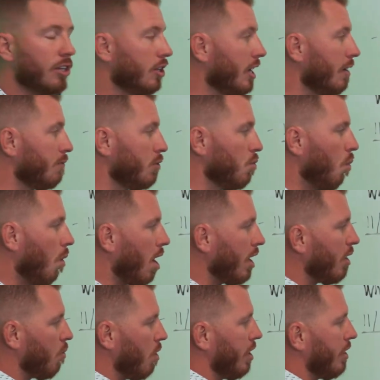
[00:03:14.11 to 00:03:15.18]
If you
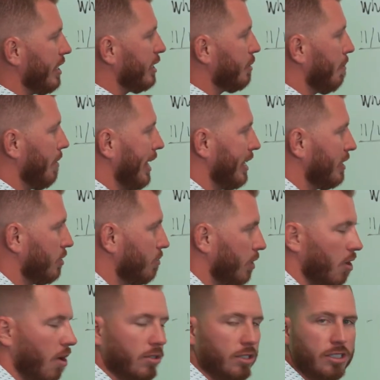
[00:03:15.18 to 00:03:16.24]
wanted one of these plans,
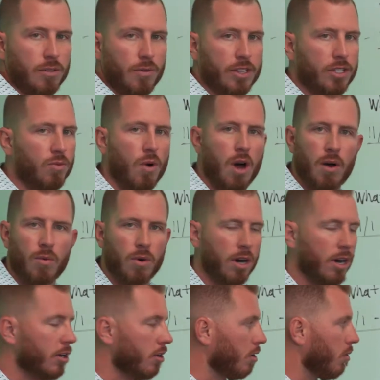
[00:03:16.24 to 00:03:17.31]
regardless of whether you want
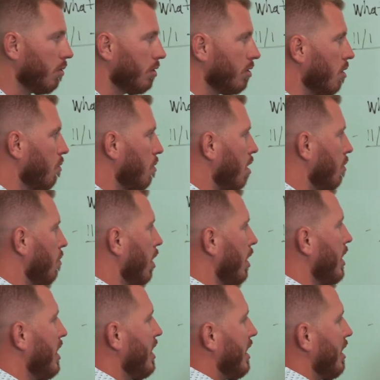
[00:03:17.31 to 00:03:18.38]
one or don't want
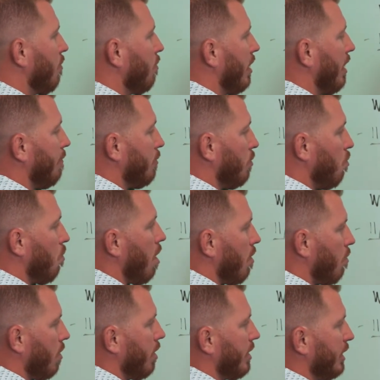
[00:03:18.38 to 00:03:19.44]
one, if you
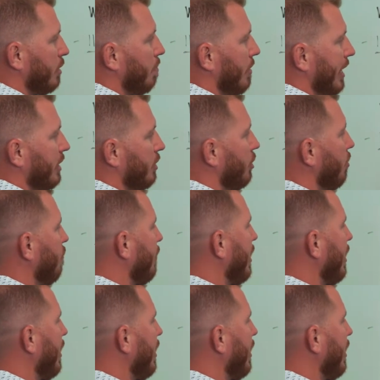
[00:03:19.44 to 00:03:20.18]
want one of these plans, you've